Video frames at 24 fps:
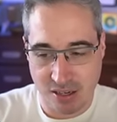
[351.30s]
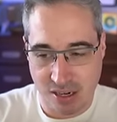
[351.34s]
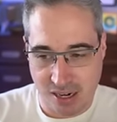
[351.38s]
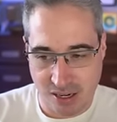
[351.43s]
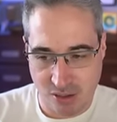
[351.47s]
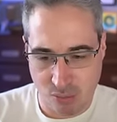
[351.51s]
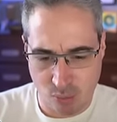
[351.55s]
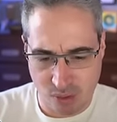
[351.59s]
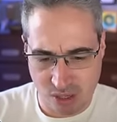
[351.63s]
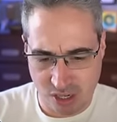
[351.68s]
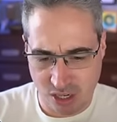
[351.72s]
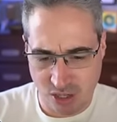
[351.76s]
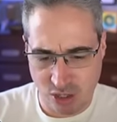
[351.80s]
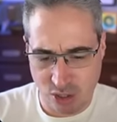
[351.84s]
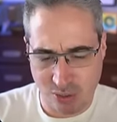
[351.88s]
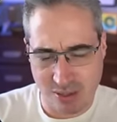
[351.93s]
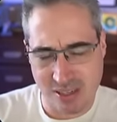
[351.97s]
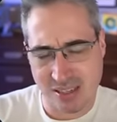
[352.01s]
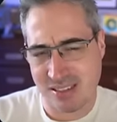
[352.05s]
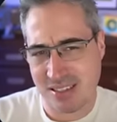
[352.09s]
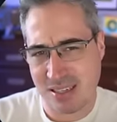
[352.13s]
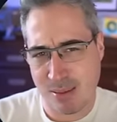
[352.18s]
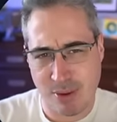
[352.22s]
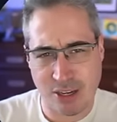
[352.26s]
And we're going to do
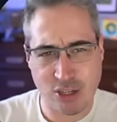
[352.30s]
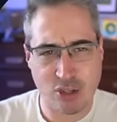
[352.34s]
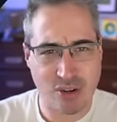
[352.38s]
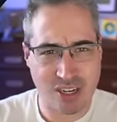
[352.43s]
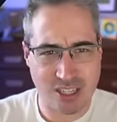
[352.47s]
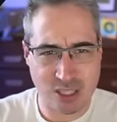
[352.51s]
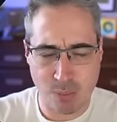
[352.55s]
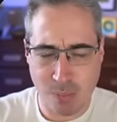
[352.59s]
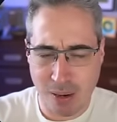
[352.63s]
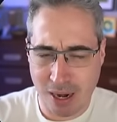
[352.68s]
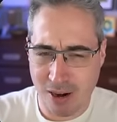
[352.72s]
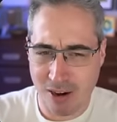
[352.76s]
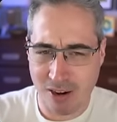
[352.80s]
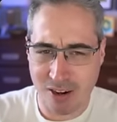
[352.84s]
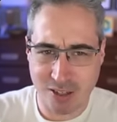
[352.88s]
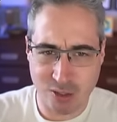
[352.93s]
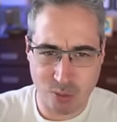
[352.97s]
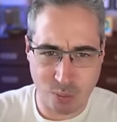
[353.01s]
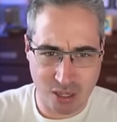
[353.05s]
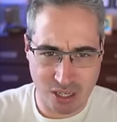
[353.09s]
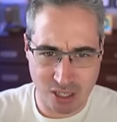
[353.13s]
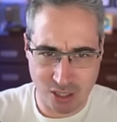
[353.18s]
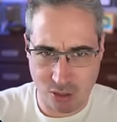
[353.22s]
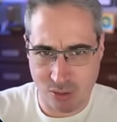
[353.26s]
it
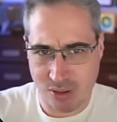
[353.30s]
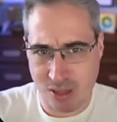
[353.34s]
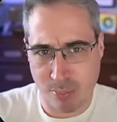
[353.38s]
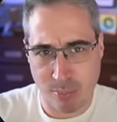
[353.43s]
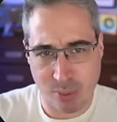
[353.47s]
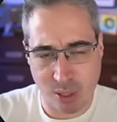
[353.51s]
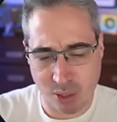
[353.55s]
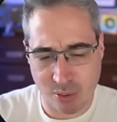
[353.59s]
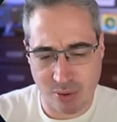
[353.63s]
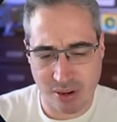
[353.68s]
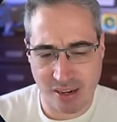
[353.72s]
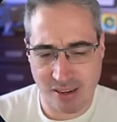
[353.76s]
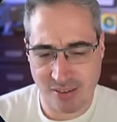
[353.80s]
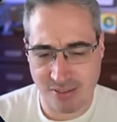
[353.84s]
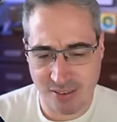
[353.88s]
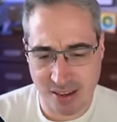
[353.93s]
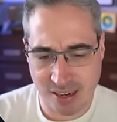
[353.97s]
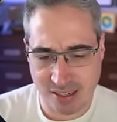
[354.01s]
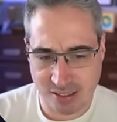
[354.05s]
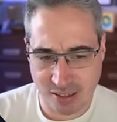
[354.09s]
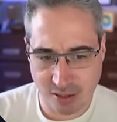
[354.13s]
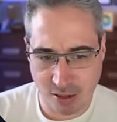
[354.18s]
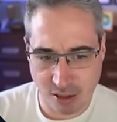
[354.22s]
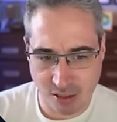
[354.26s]
semi-transparent. We can do the blurring
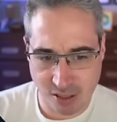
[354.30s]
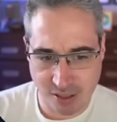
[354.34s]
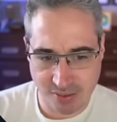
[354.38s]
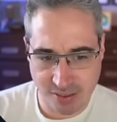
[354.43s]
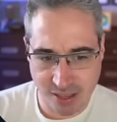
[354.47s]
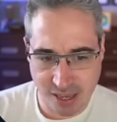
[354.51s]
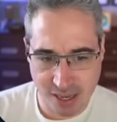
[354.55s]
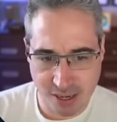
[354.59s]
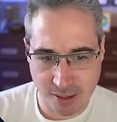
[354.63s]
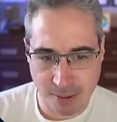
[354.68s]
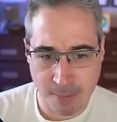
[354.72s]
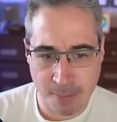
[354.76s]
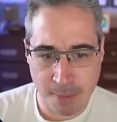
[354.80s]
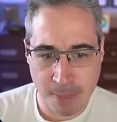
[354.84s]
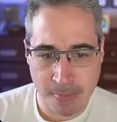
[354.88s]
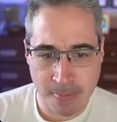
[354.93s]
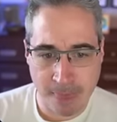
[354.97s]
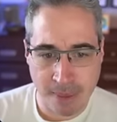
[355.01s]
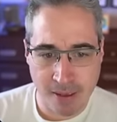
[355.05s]
effect and all of that.